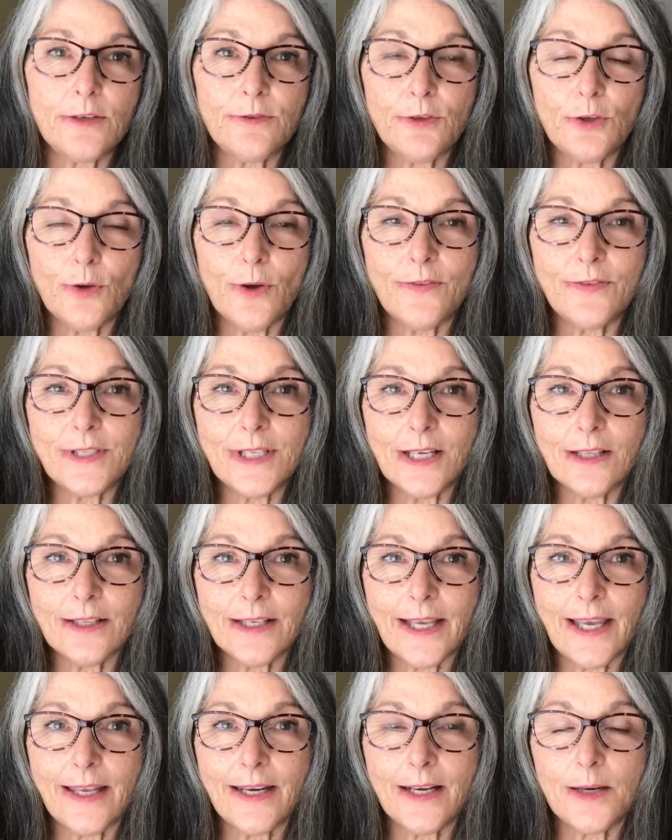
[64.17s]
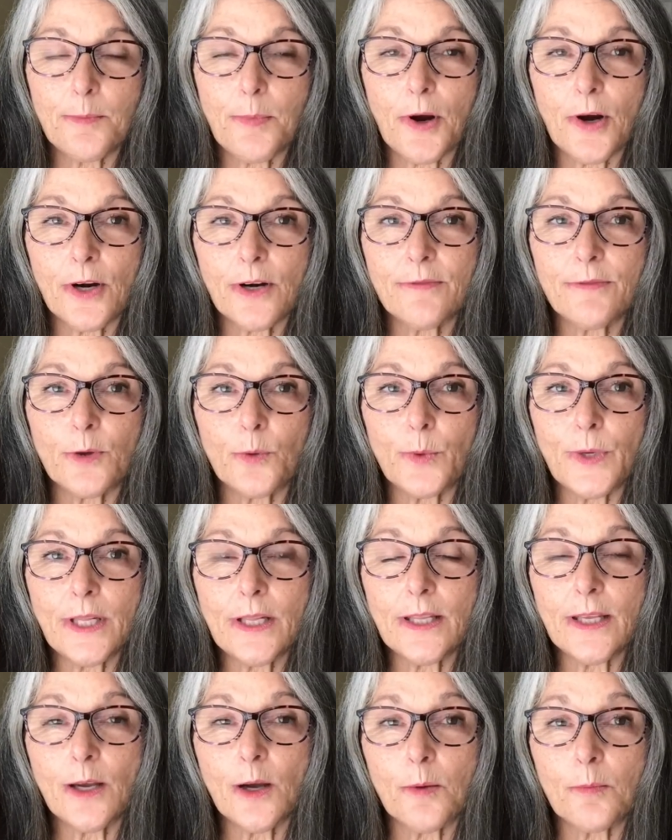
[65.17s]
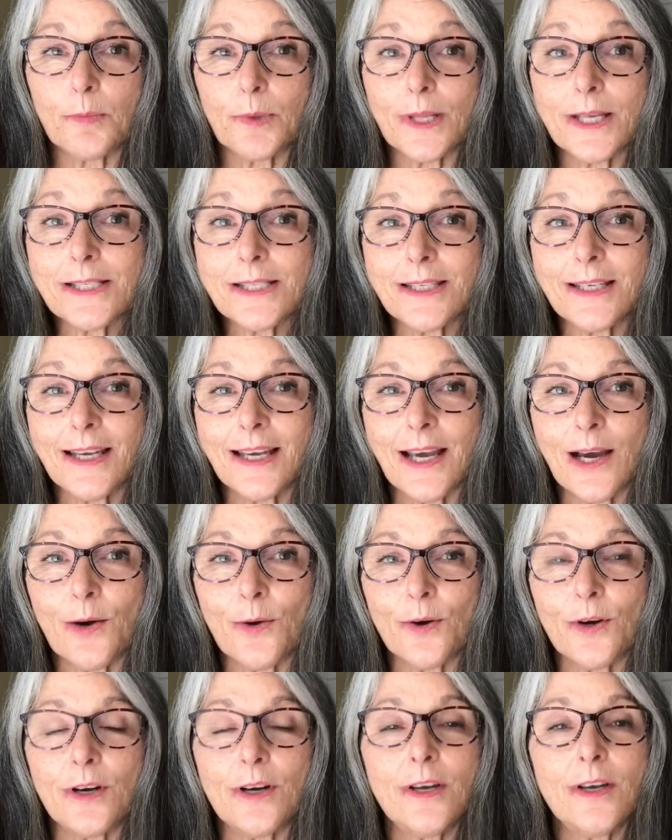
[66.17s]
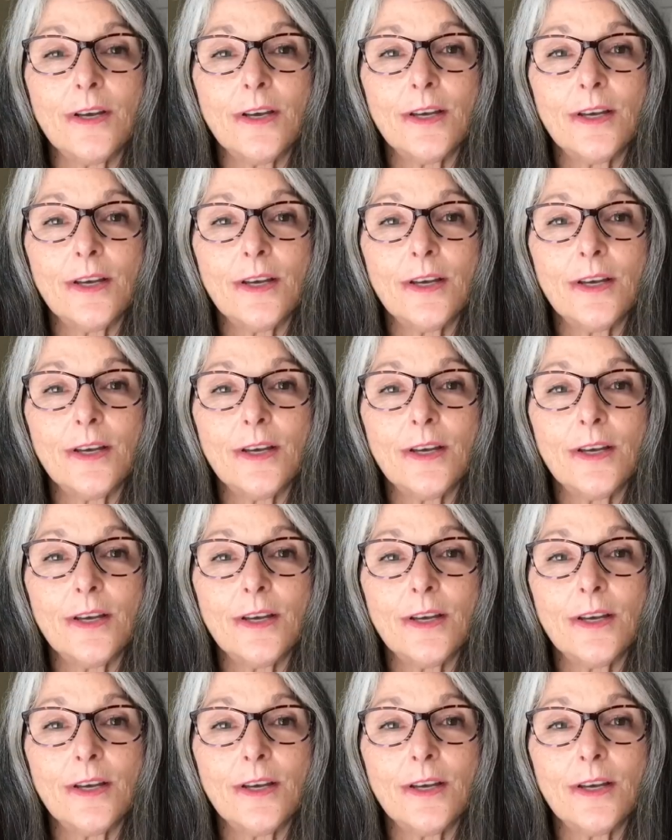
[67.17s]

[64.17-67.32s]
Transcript: if you have delegated part of the weekly home blessing hour.